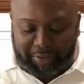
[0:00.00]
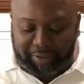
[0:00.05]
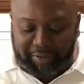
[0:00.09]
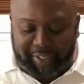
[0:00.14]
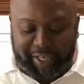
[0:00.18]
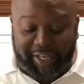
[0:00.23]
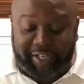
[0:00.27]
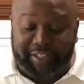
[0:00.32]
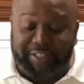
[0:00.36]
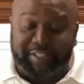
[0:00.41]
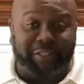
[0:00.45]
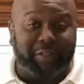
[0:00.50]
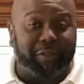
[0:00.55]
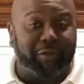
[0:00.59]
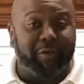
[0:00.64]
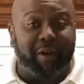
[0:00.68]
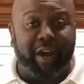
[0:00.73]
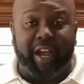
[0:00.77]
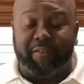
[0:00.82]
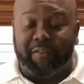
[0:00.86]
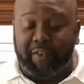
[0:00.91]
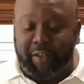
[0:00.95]
potatoes and the
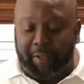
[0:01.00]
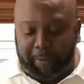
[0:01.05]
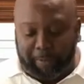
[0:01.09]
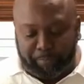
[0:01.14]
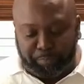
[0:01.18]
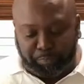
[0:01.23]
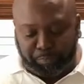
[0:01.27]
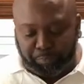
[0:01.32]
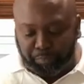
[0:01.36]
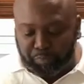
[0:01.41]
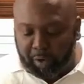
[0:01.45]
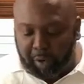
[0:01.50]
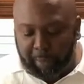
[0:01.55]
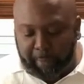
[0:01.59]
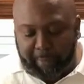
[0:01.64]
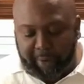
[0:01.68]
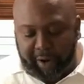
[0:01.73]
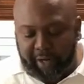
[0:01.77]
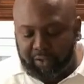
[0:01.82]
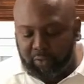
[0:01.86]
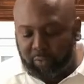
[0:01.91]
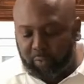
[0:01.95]
gravy
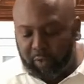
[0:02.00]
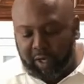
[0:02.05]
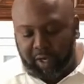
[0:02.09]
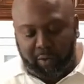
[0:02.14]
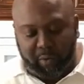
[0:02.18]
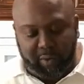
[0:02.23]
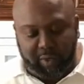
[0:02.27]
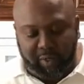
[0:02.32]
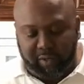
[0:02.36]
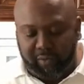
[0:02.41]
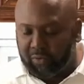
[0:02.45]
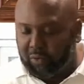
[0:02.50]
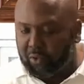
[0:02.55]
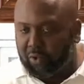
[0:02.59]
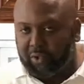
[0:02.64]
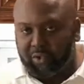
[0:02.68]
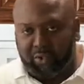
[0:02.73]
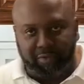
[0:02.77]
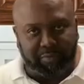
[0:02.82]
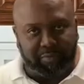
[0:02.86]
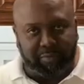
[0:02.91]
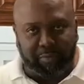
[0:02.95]
pairs well with, of
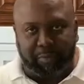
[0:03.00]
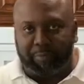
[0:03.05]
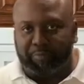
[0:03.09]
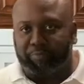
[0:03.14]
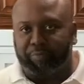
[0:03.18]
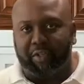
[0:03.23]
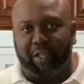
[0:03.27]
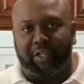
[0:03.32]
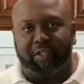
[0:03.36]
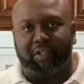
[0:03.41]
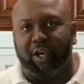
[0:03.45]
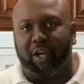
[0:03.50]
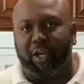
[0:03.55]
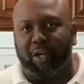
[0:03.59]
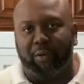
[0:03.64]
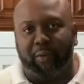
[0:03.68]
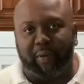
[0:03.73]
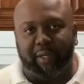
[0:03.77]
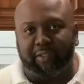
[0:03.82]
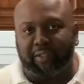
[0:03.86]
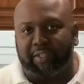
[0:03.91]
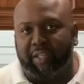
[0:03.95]
course, you know, that's
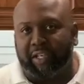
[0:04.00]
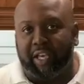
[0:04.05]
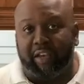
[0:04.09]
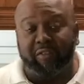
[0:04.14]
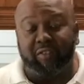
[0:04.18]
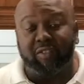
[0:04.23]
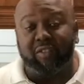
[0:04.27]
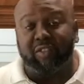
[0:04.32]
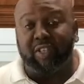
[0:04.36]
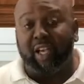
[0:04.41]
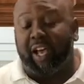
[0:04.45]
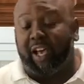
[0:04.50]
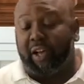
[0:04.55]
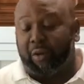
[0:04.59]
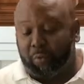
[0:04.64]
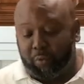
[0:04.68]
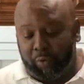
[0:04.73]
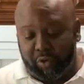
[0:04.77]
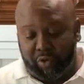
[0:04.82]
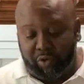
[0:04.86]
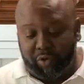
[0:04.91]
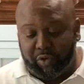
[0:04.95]
always a given sign
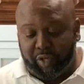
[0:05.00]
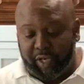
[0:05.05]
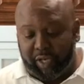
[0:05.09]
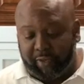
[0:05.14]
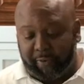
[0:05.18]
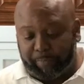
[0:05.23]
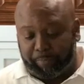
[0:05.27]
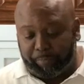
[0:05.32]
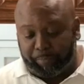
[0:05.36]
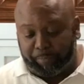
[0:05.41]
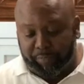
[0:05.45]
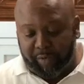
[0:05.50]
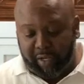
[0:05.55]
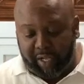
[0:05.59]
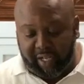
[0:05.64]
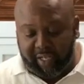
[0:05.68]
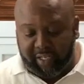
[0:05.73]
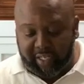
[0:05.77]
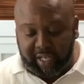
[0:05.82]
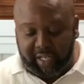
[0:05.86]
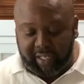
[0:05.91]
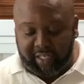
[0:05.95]
when you're getting
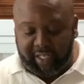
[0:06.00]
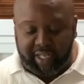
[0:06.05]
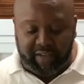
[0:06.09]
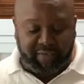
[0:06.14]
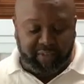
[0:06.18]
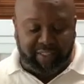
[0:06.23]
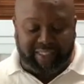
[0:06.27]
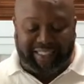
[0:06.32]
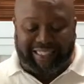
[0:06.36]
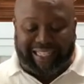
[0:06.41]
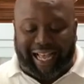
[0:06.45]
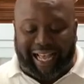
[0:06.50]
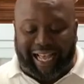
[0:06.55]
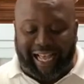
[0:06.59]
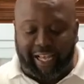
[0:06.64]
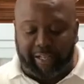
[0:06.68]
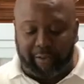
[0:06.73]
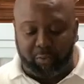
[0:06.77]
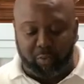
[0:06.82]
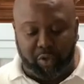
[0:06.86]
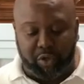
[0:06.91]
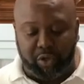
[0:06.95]
a given
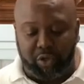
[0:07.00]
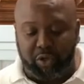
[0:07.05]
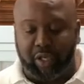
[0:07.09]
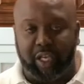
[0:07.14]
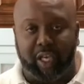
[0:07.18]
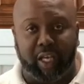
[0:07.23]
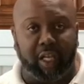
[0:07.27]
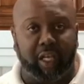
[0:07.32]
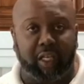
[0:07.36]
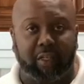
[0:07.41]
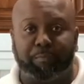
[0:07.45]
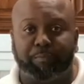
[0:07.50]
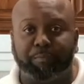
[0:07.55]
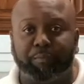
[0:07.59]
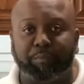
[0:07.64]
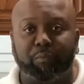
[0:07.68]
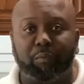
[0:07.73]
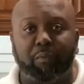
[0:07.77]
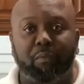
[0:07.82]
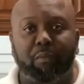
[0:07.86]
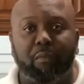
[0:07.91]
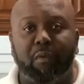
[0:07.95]
side when you're getting
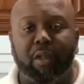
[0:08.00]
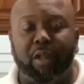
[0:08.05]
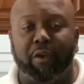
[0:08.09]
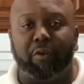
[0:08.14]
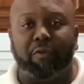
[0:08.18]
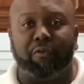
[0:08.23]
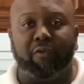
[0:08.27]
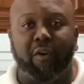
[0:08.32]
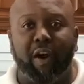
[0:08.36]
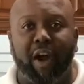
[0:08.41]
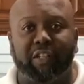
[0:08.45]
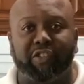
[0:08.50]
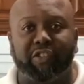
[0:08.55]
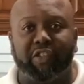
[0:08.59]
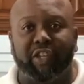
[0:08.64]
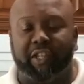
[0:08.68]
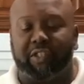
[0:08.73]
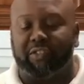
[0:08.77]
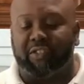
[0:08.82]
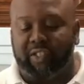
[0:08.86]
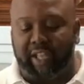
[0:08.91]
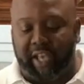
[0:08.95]
fried
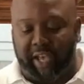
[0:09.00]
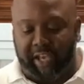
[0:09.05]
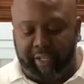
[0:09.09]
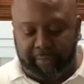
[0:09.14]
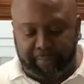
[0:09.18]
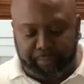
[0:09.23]
chicken steak.